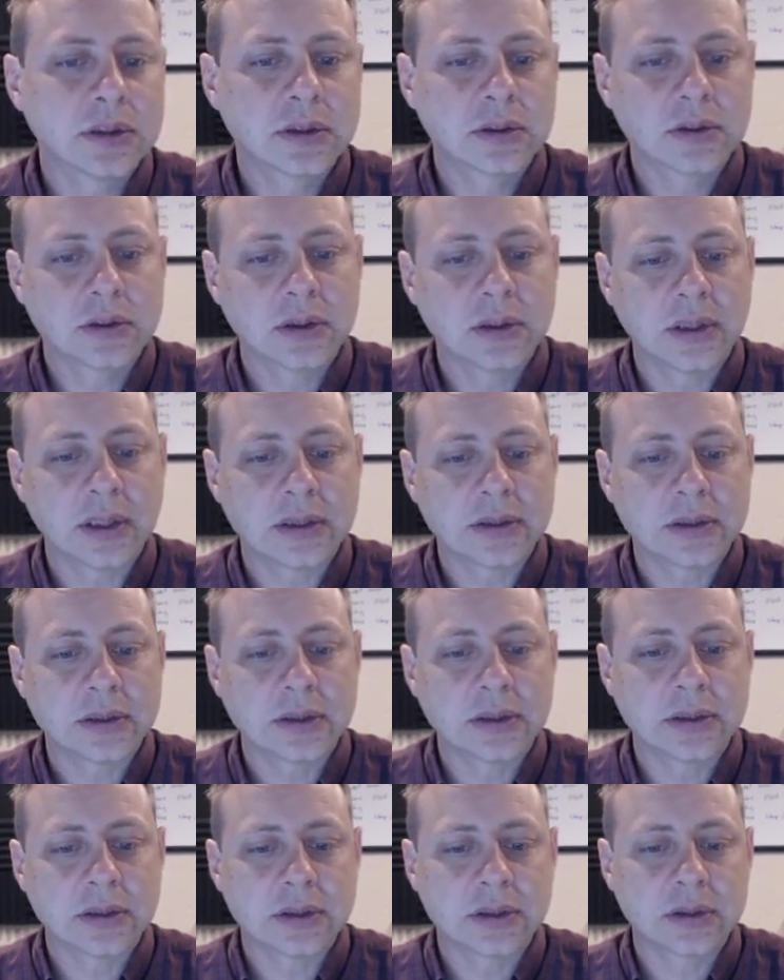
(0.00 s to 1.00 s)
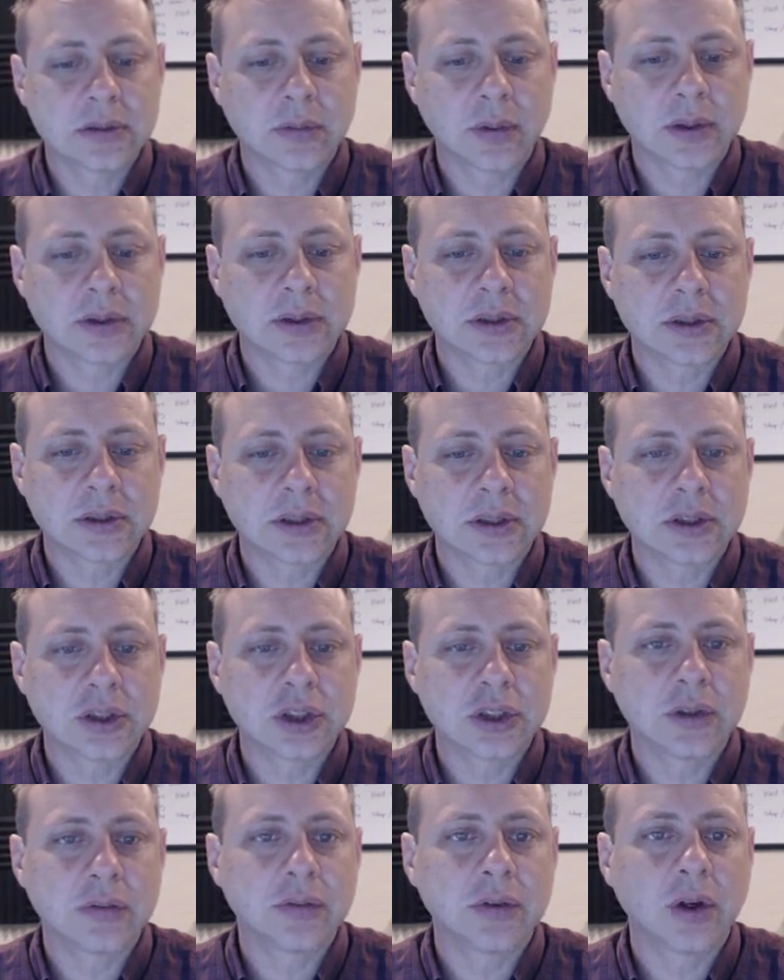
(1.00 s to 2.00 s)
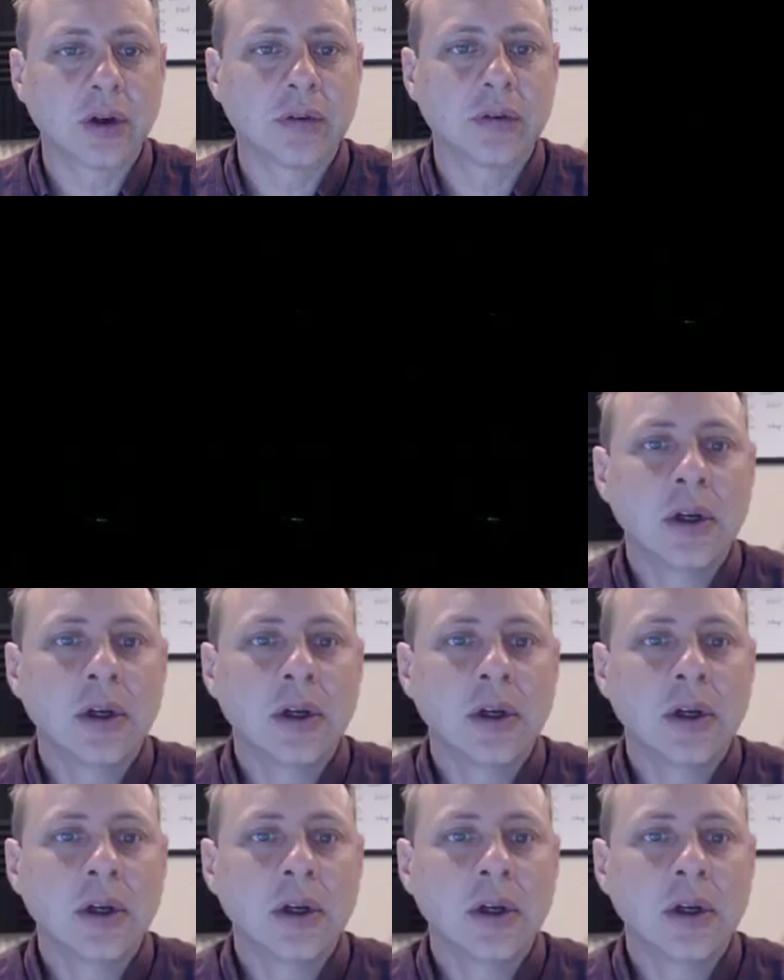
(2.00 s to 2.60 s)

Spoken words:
And watch this thing shift over.